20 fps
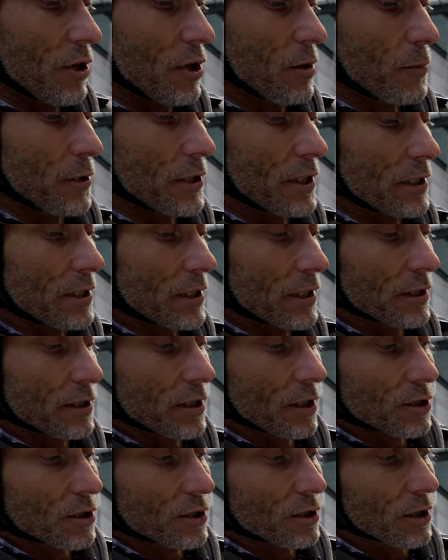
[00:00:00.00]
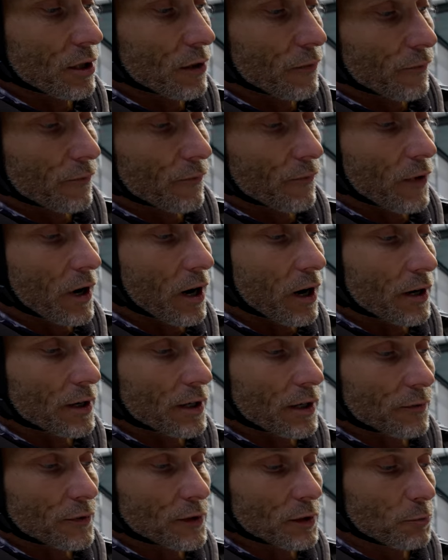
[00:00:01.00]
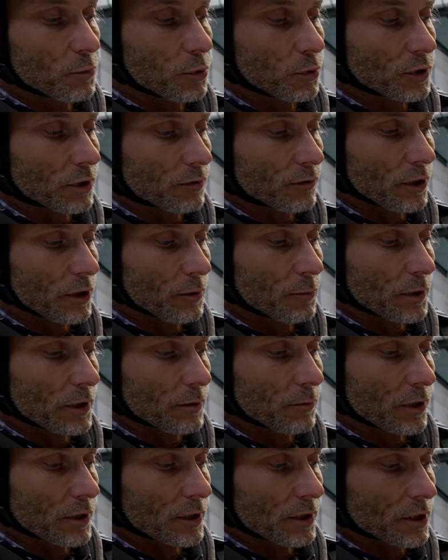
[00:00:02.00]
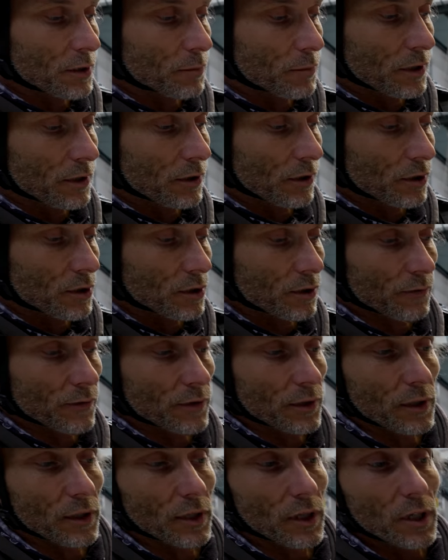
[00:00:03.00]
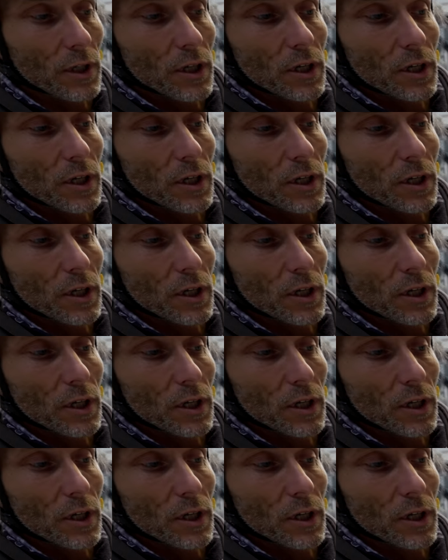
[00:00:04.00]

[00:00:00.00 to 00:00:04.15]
open it and it doesn't go far enough to put the rope in, but it's because of the